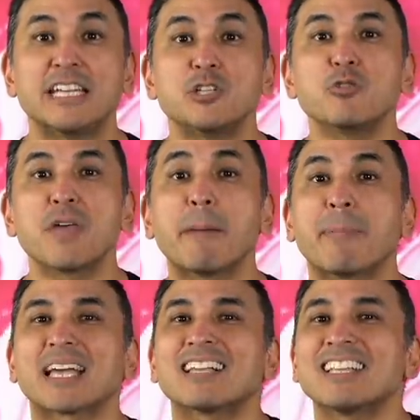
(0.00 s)
and do that
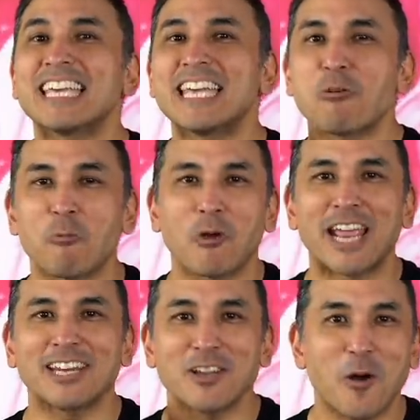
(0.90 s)
by clicking
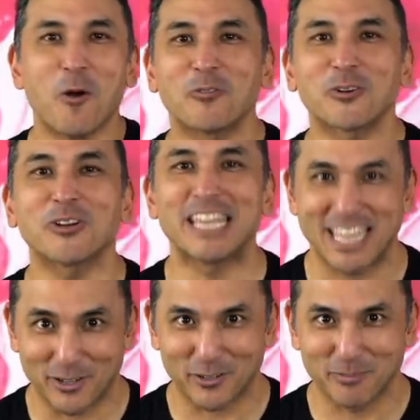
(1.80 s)
right over
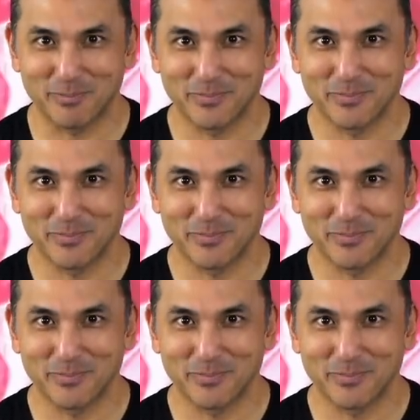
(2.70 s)
here.